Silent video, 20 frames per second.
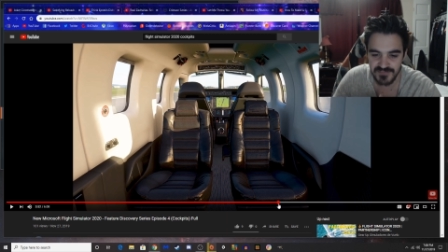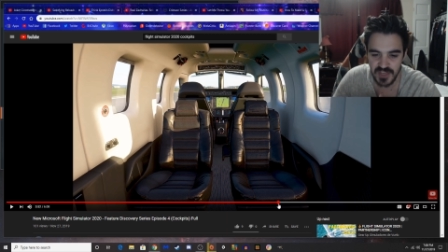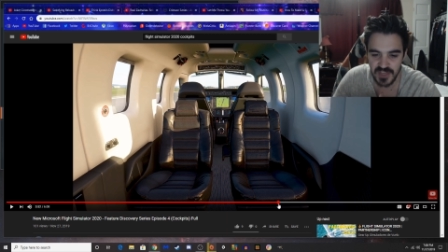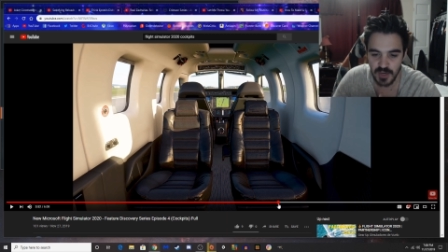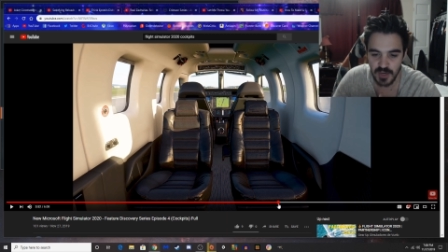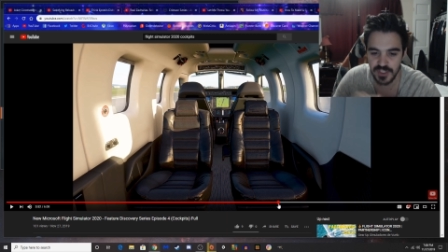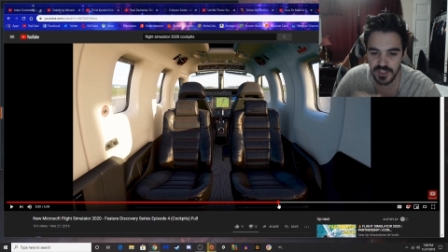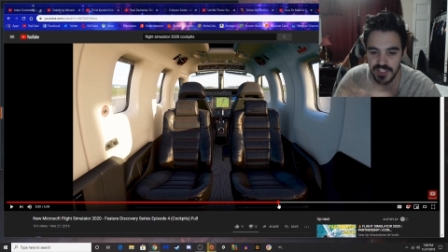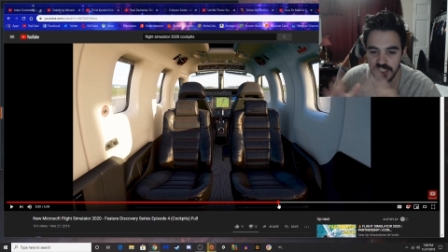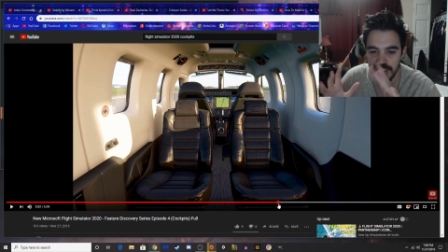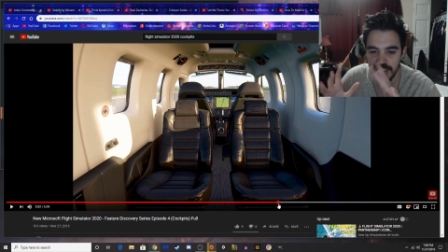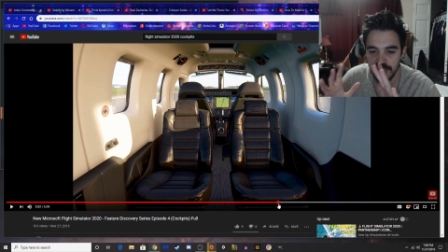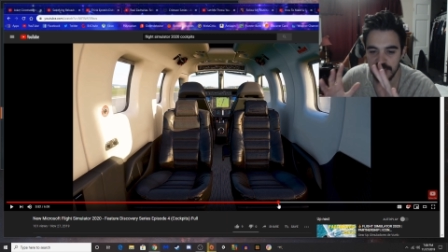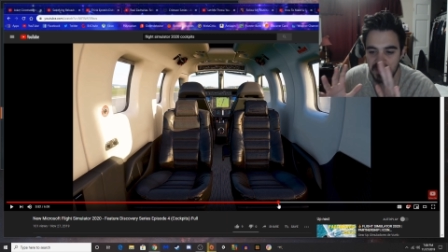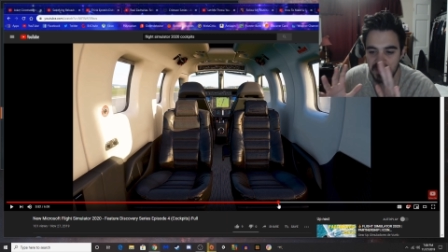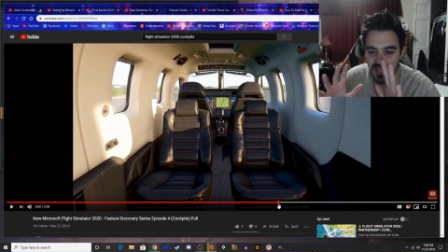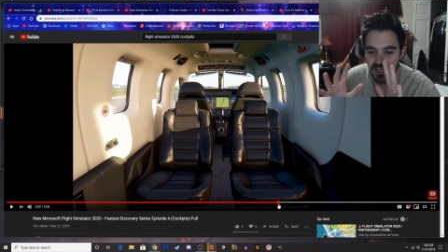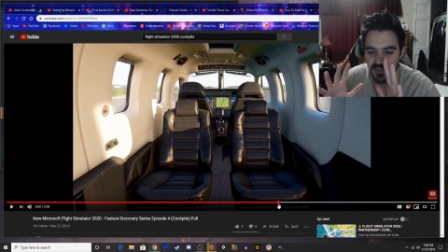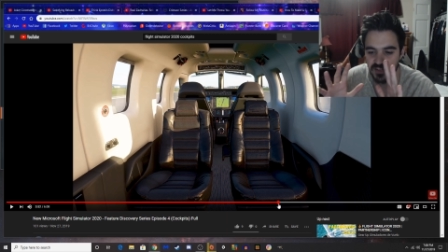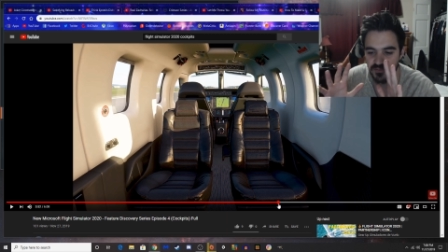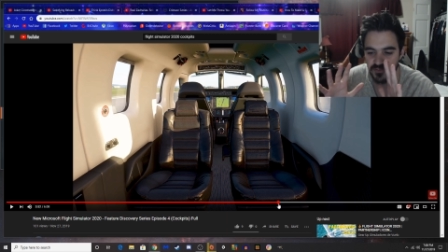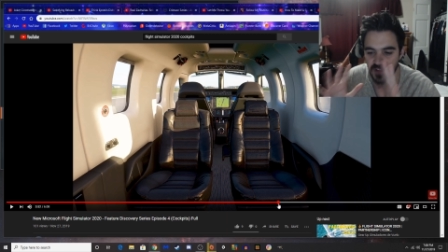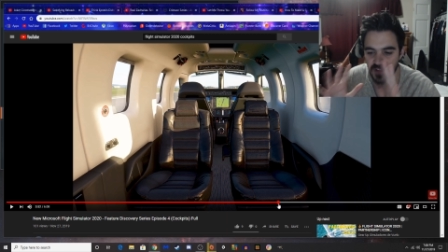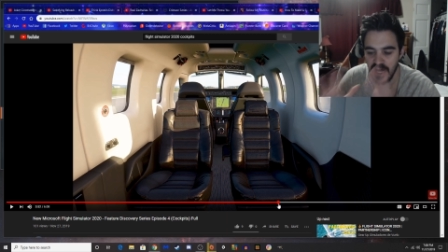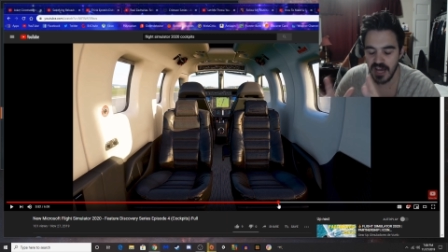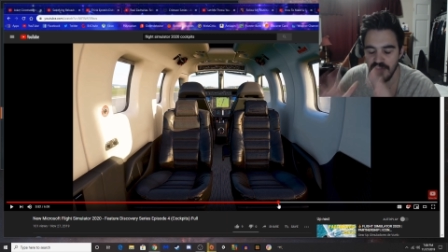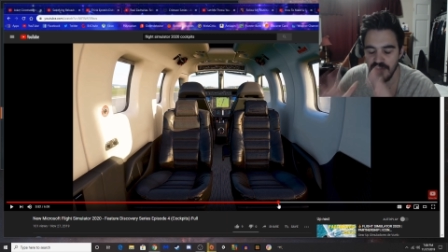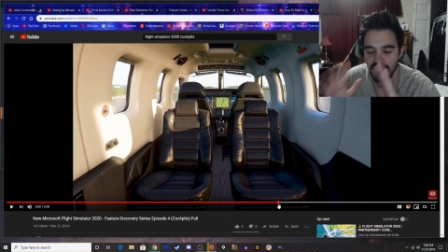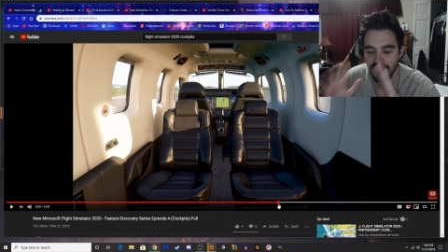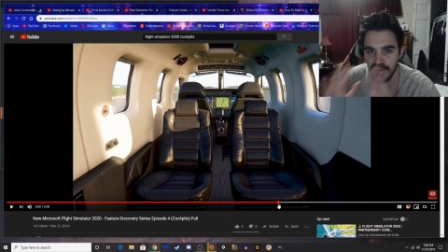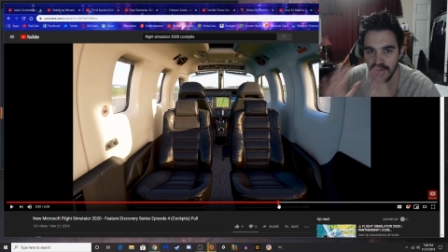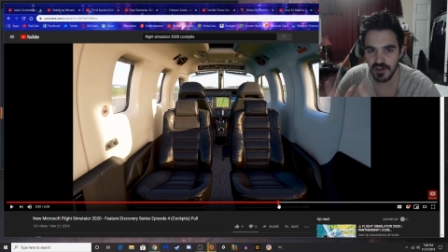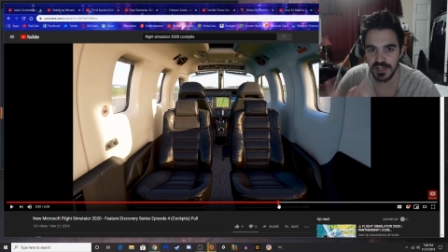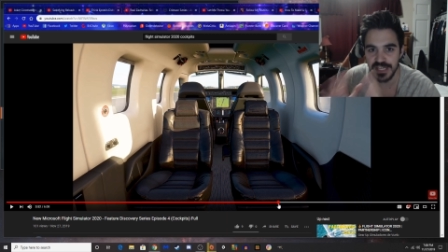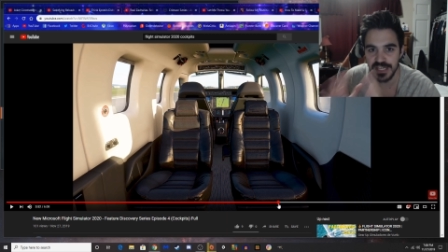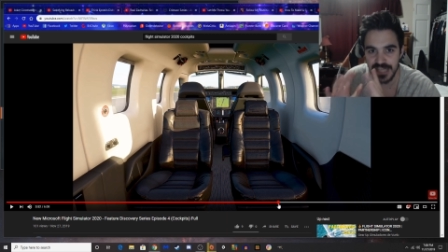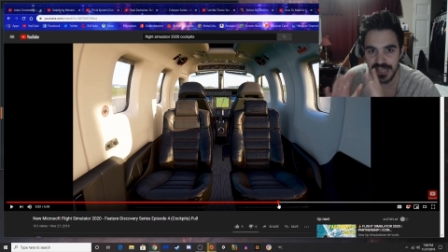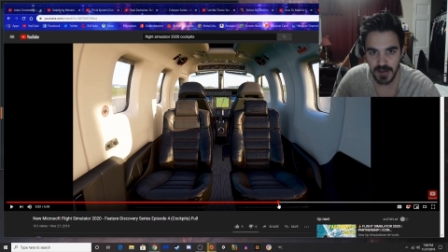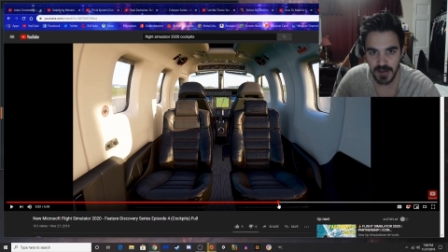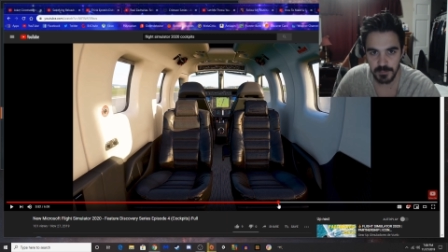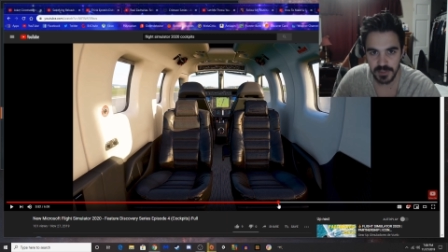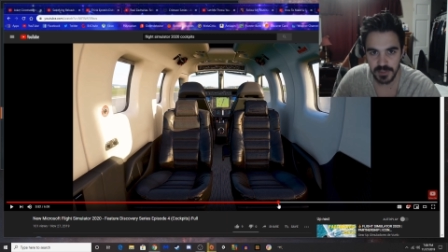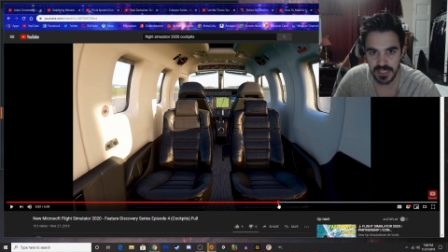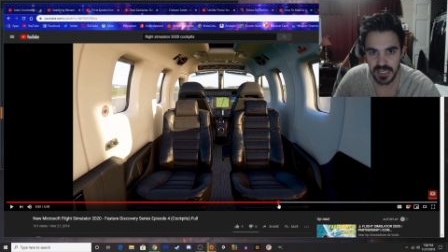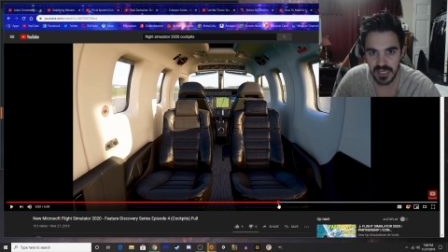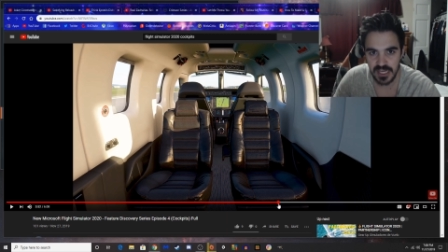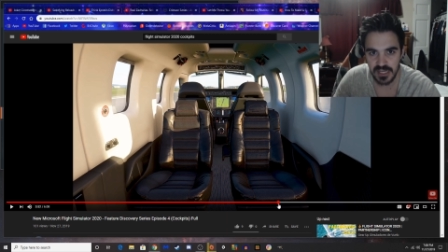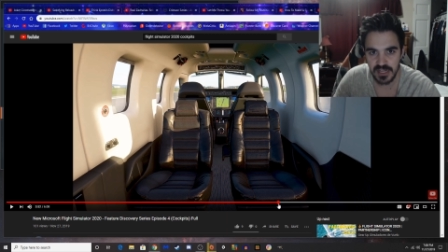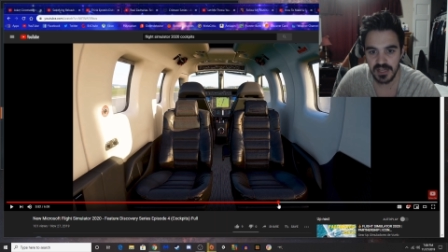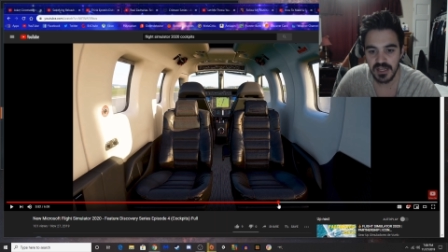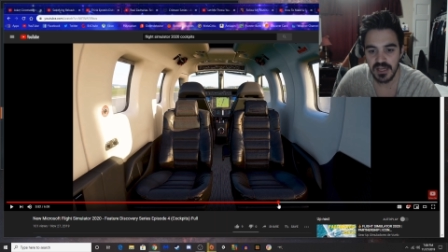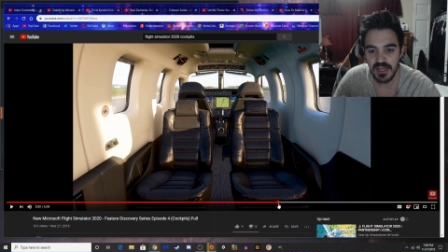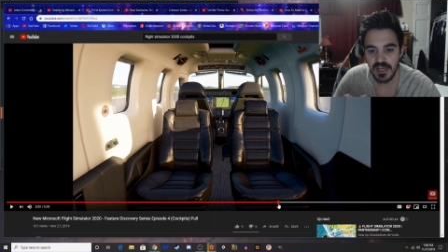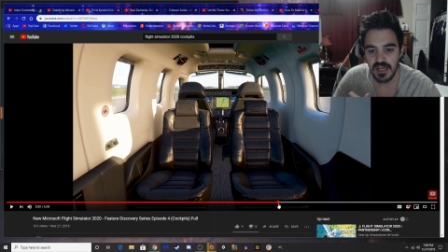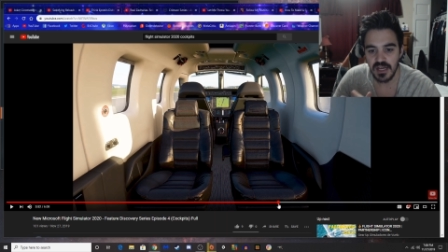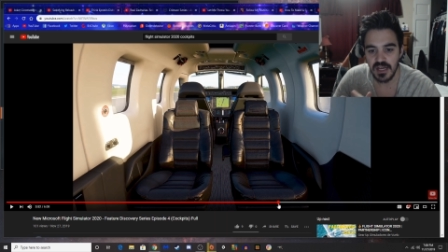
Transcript: it would just make flying very complicated.